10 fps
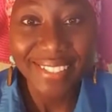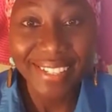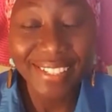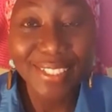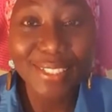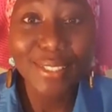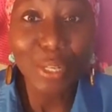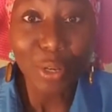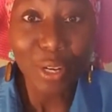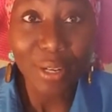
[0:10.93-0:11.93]
it's
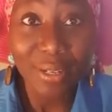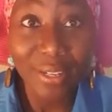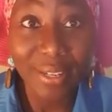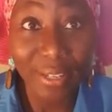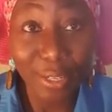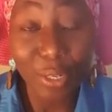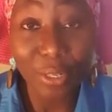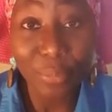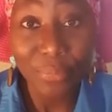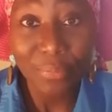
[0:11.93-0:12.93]
Sarah here,
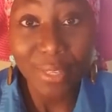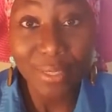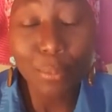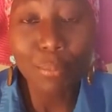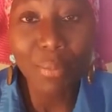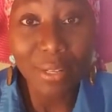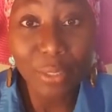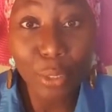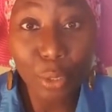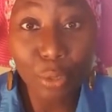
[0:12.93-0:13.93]
the
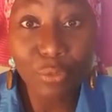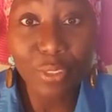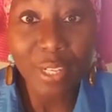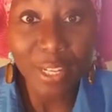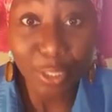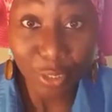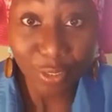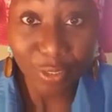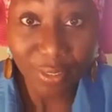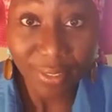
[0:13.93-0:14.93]
mother of
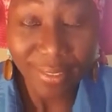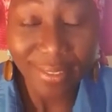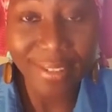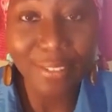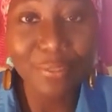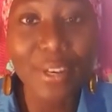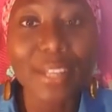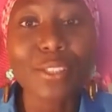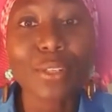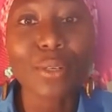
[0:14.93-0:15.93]
nations, the
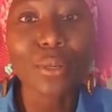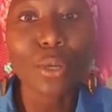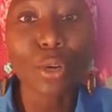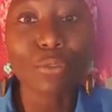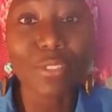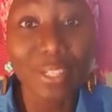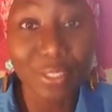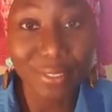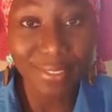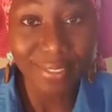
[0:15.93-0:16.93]
advisor of
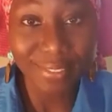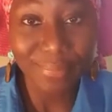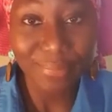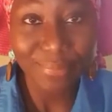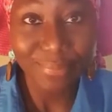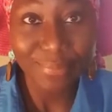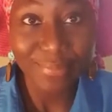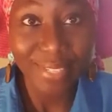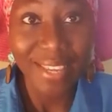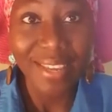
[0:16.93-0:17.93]
nations.
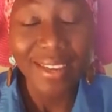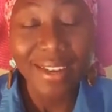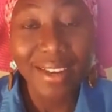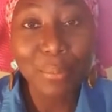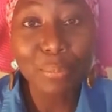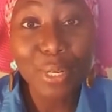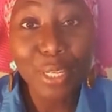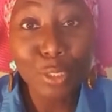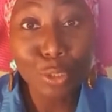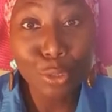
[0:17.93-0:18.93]
I'm
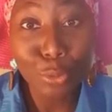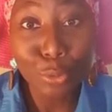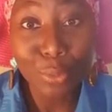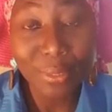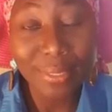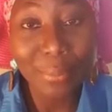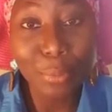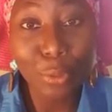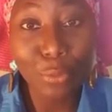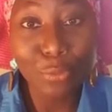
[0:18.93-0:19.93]
bringing to you the
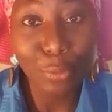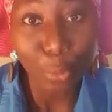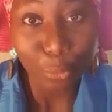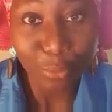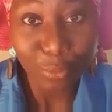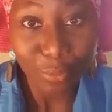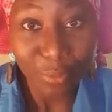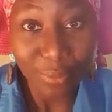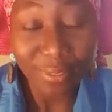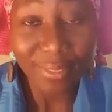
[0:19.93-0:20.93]
table of thoughts,
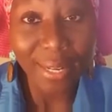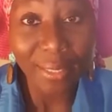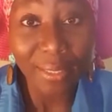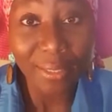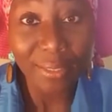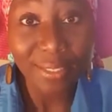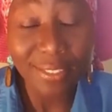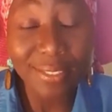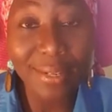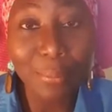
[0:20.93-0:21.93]
dialogue
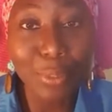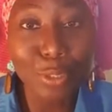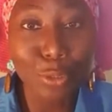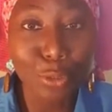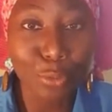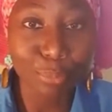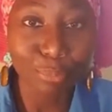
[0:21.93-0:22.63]
number 2.